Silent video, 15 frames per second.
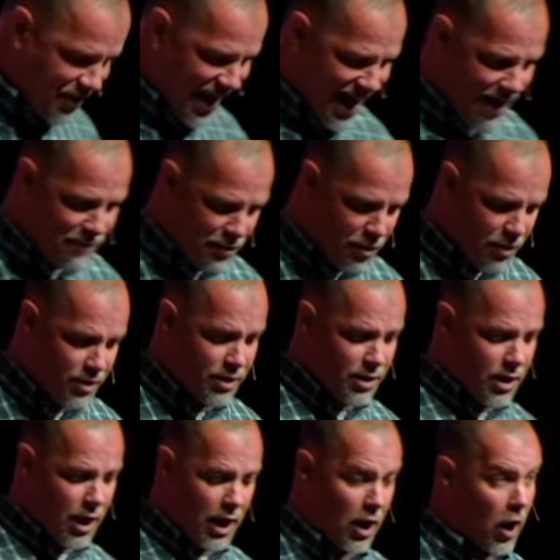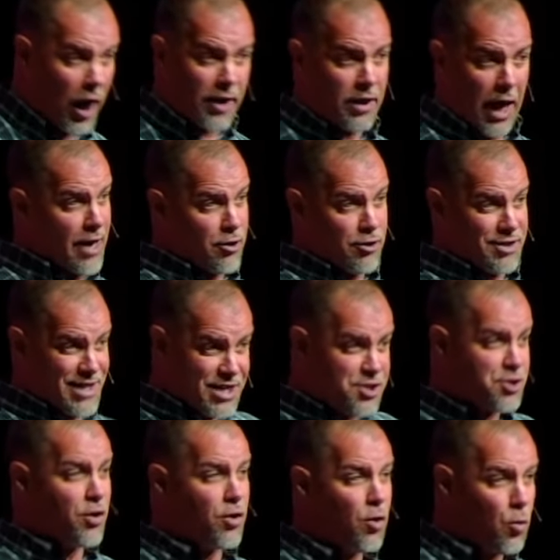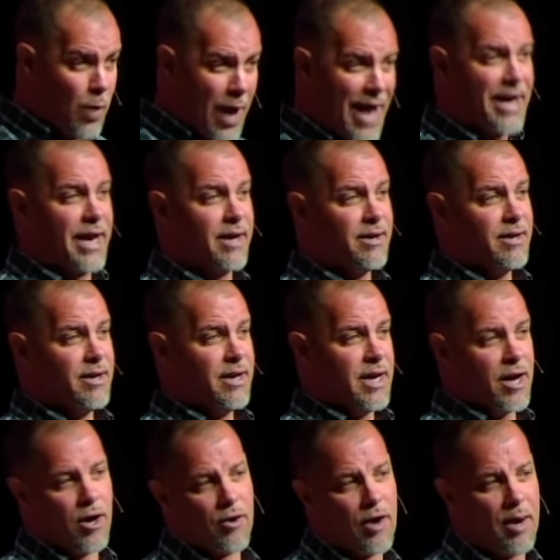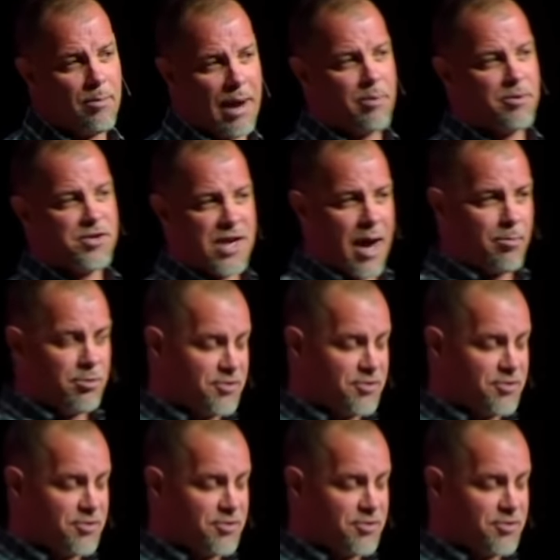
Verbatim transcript: ever uh, online or digital wedding here at Groton Bible Chapel.